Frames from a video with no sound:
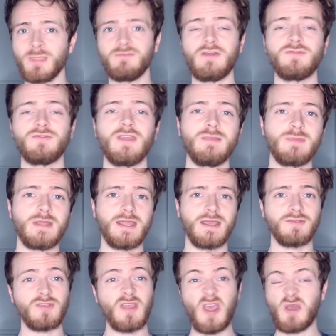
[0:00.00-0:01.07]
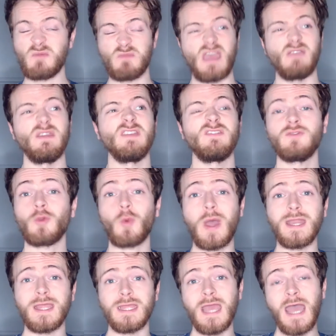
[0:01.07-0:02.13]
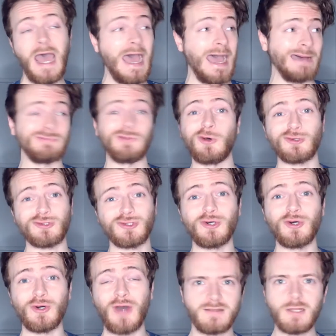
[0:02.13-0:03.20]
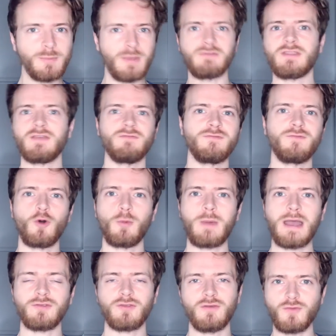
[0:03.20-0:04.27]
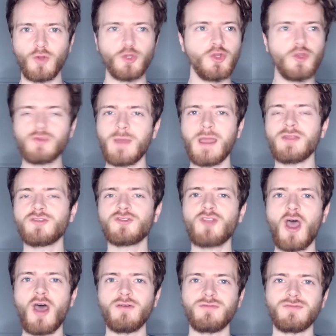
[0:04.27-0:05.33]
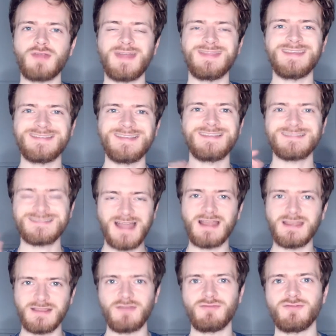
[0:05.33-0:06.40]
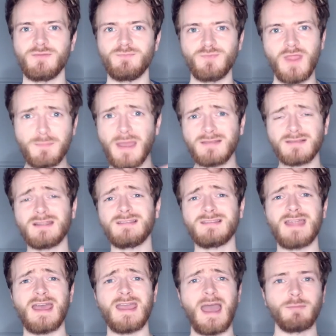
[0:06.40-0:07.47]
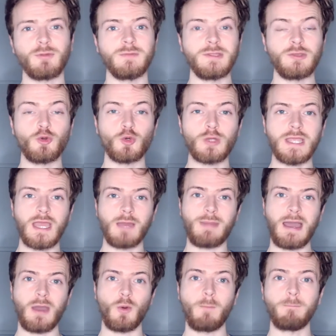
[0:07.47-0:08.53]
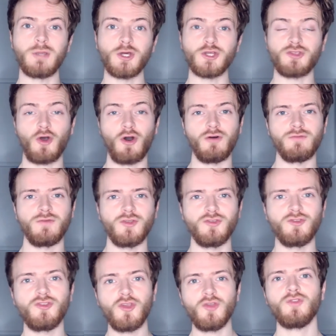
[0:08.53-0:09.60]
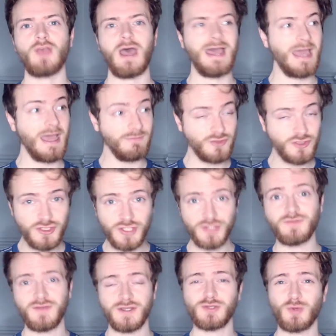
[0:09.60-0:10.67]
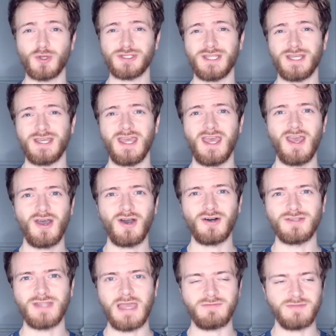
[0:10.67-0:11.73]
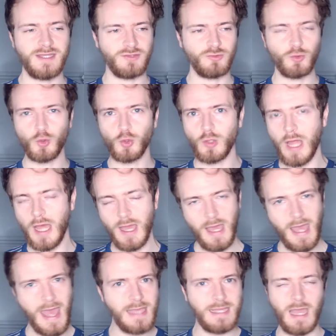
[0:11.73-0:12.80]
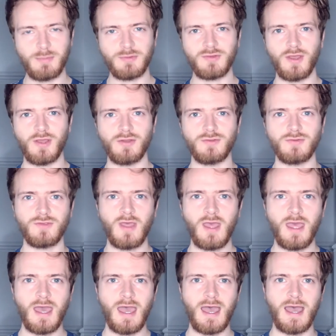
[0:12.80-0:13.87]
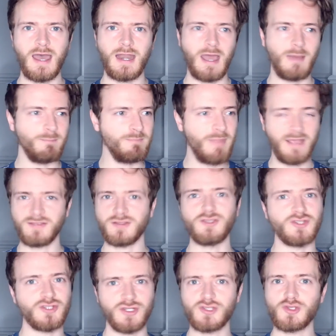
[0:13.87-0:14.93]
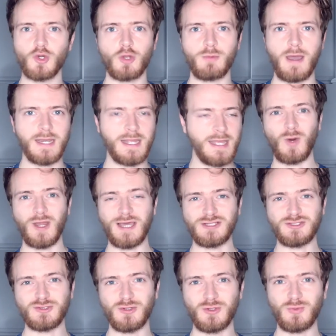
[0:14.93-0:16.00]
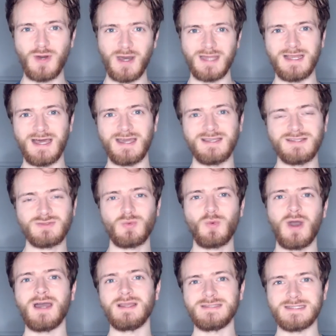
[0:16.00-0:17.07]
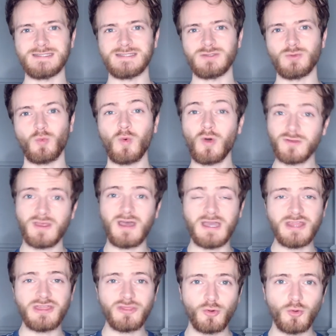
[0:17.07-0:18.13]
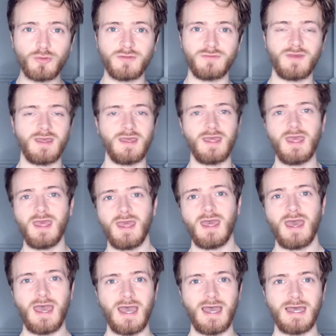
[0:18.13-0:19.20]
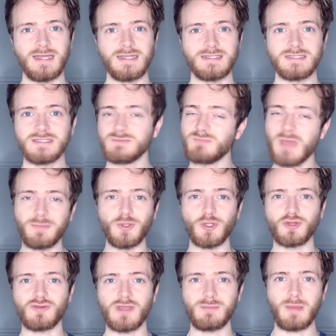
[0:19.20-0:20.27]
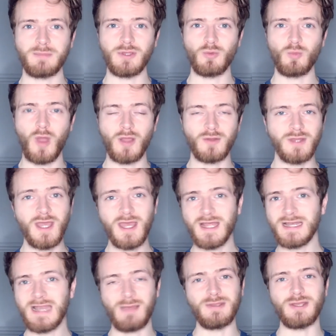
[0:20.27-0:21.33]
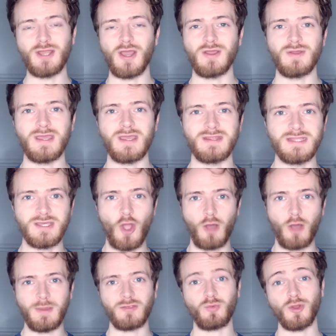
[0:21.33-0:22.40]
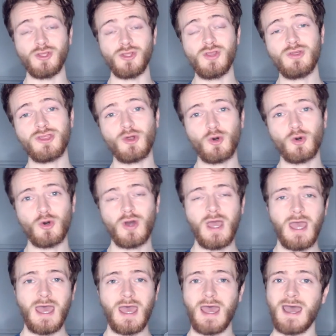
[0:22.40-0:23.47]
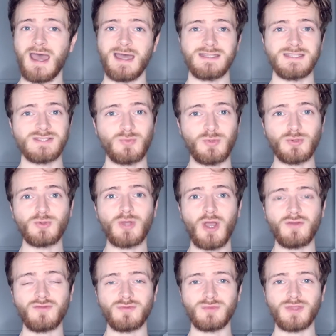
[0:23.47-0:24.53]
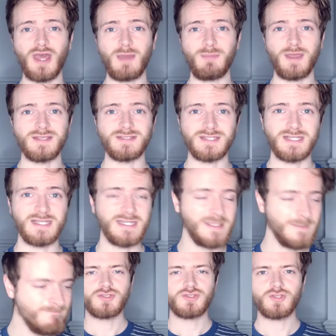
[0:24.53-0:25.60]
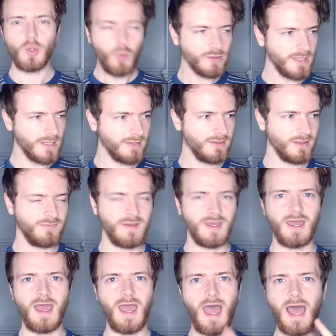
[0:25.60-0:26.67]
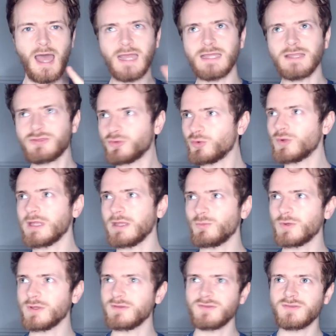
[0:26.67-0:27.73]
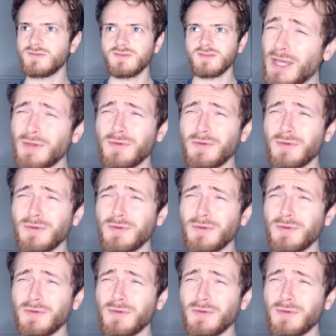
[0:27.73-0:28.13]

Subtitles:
15 minutes, maybe even 20. I'm not sure. It's a little bit of a different format, so if you're used to my other stuff, then this is slightly different. Basically today I'm going to be talking about Blood of Zeus. I have just finished watching it on Netflix, all 8 episodes, and I'm basically just going to talk about it. What I saw, what I liked, what I didn't, what I thought of it, and maybe you'll agree, maybe you won't. Let me know in the comments what you thought, and we'll go from there basically. So what did I think of it? I thought it was